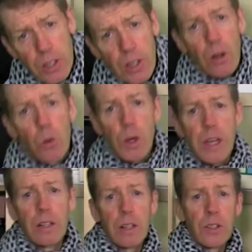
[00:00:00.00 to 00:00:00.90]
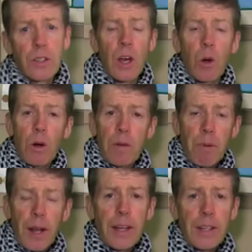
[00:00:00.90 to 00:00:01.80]
on wheels, where I'm
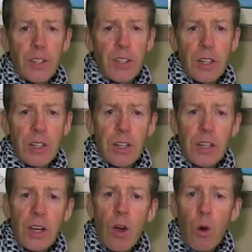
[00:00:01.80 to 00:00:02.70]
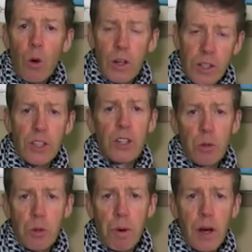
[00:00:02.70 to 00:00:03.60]
playing a CD or listening to
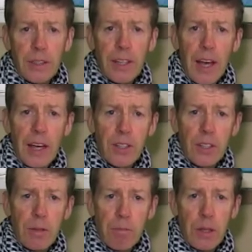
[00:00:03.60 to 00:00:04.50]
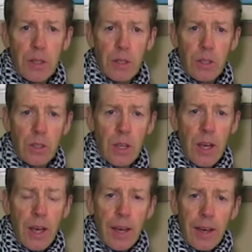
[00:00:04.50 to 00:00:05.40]
a podcast on business.
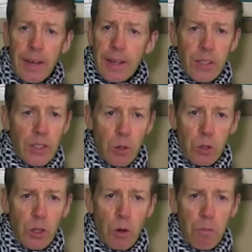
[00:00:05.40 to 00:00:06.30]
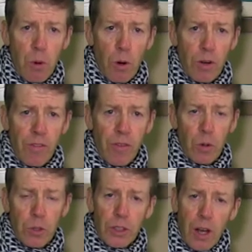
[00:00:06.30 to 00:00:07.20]
It's so, so important,
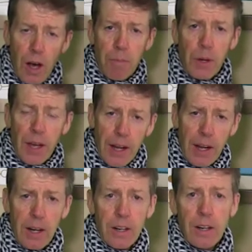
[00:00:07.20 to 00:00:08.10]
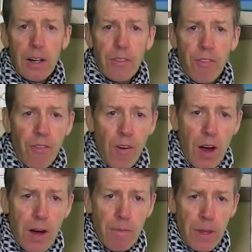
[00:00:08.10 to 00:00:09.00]
folks. Copy and learn
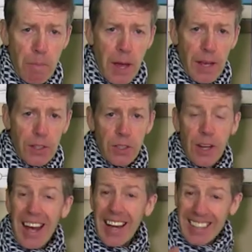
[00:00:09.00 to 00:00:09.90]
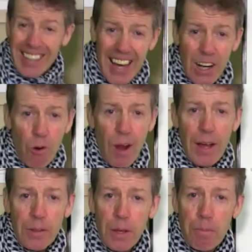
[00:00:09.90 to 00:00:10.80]
from the best and get
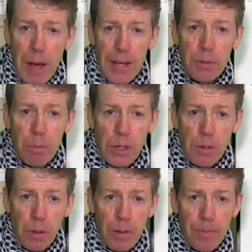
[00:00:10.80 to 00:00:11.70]
around the best people.